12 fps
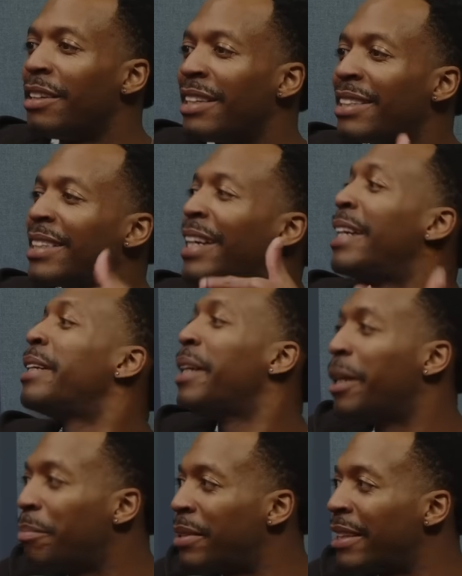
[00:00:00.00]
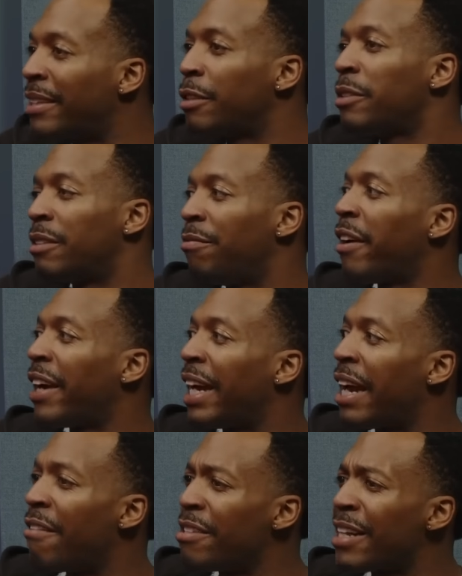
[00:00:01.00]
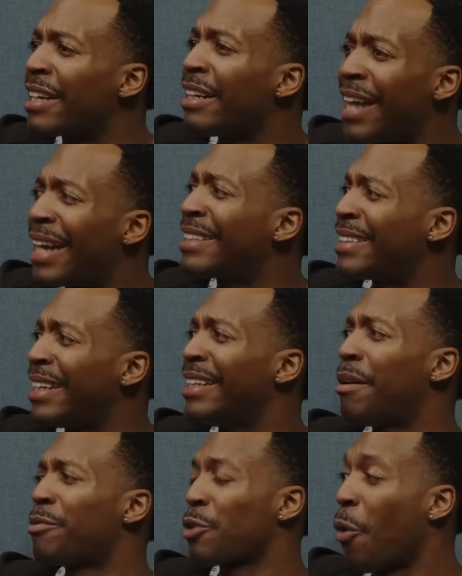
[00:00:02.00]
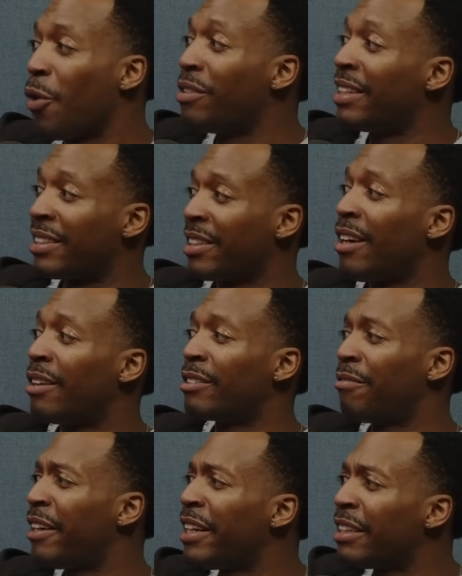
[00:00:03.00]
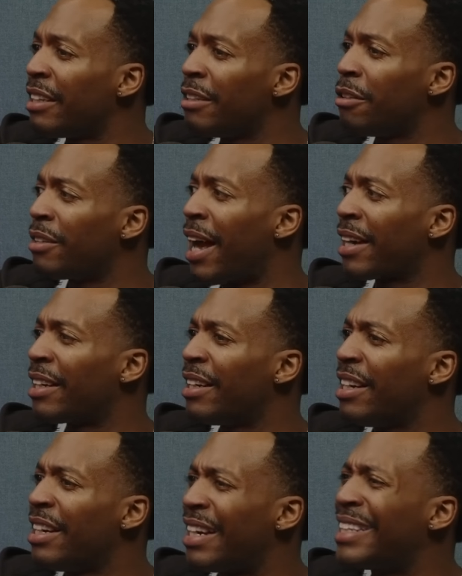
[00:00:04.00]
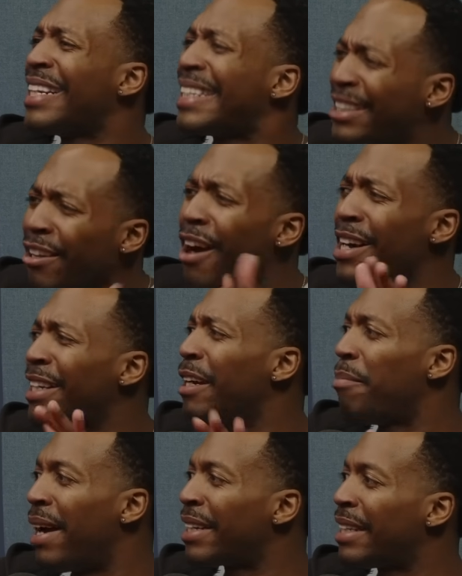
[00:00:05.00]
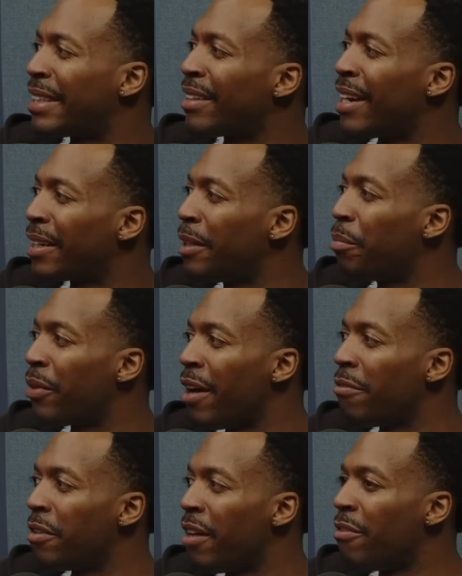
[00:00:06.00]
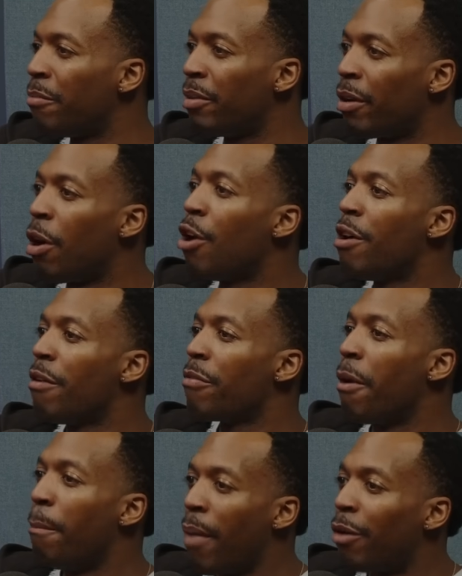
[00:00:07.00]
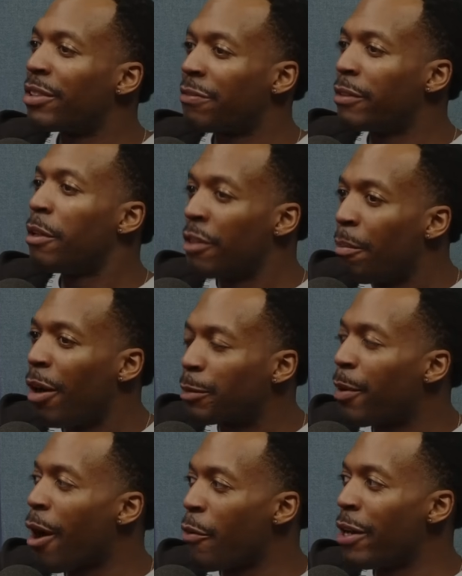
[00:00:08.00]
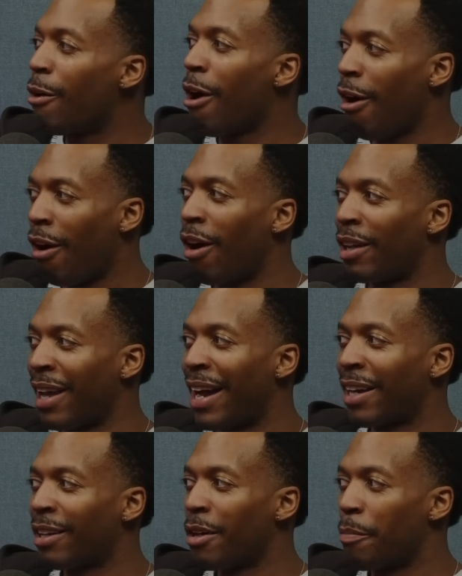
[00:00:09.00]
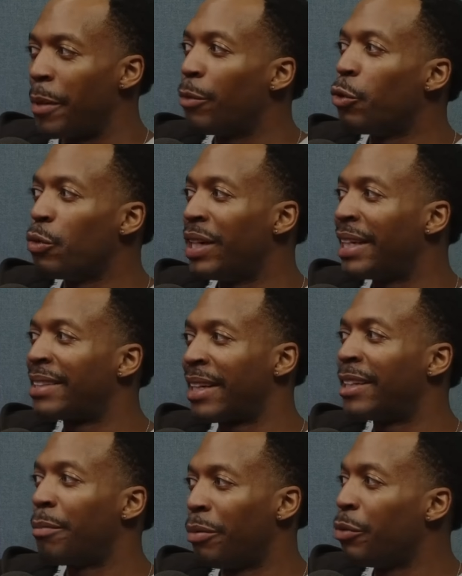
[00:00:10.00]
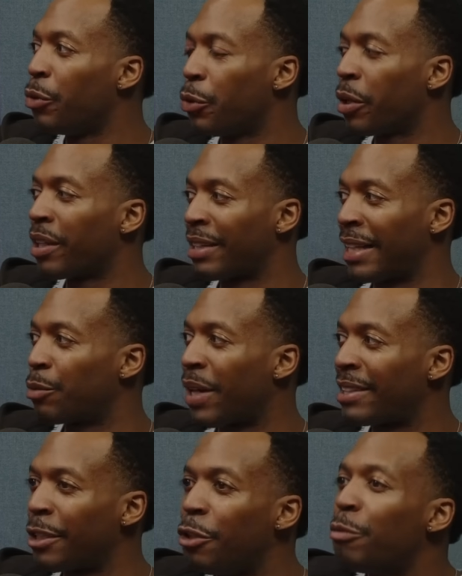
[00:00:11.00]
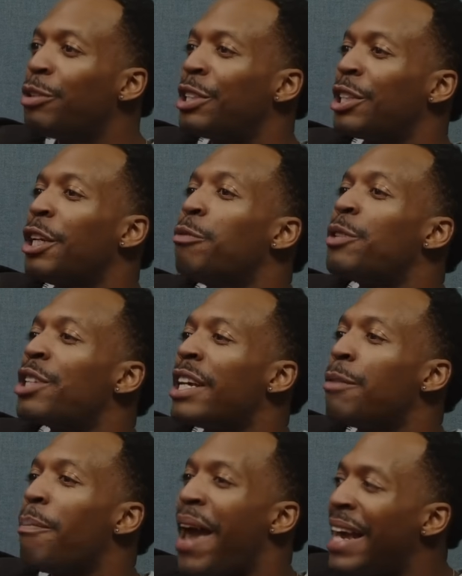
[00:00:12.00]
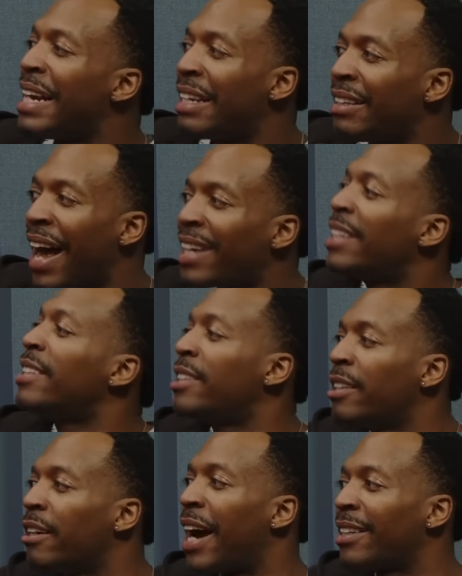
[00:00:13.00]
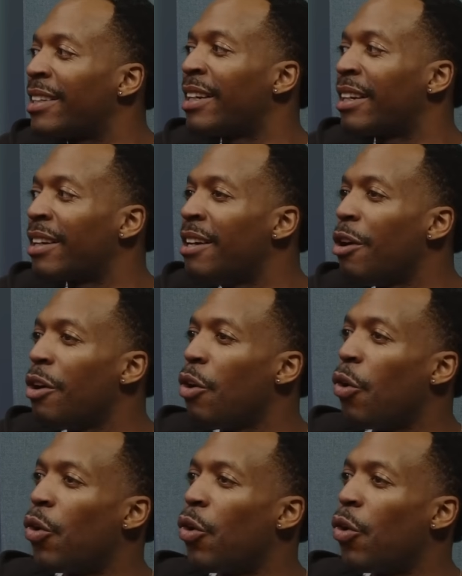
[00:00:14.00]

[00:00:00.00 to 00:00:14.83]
the stand-ups, since it was very heavy, it's like a lot of stand-ups on the show. It's very little, like, I think they starting to get back into like improv or whatever, but for the most part, we were all like people who did stand up in New York. That's why it made it a lot easier, I think. Yeah.